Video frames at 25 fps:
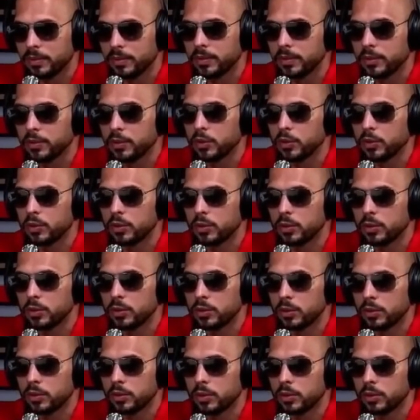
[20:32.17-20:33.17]

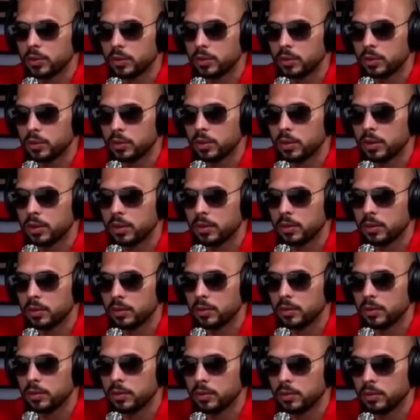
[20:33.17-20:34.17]

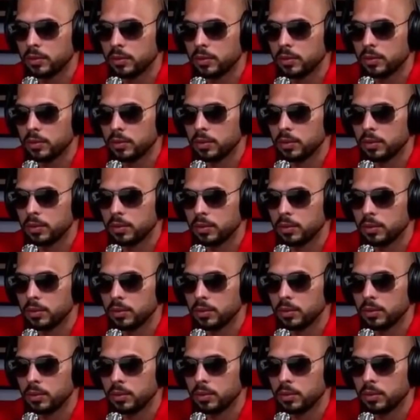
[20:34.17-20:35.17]

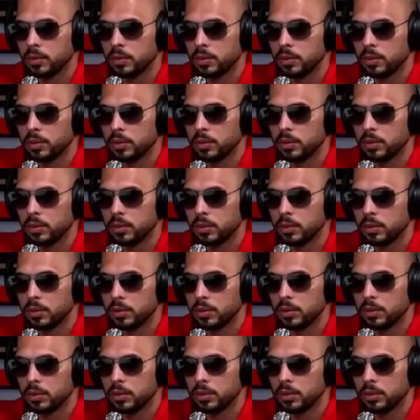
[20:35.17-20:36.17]

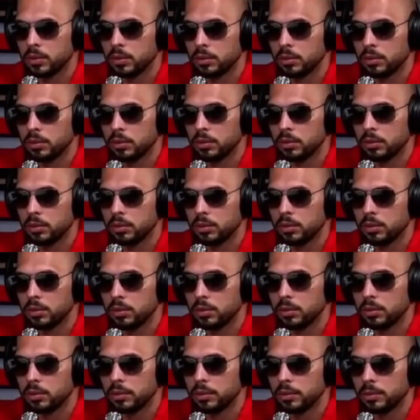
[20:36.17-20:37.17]

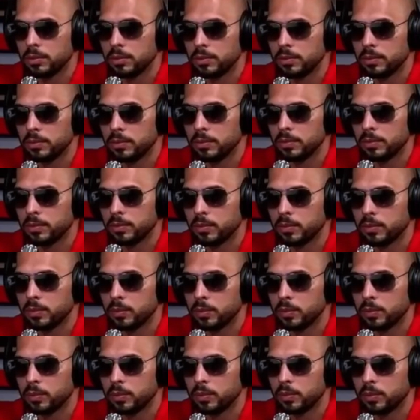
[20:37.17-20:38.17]

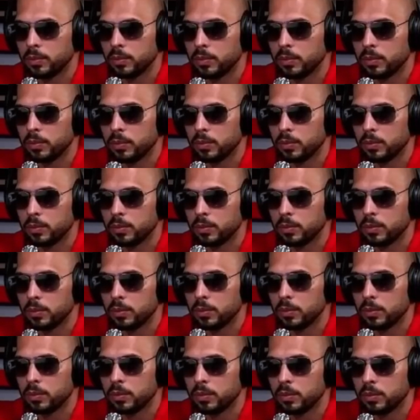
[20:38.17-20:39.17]

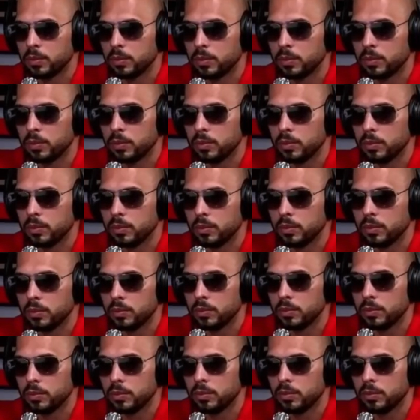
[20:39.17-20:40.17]
No words are spoken by the person on screen.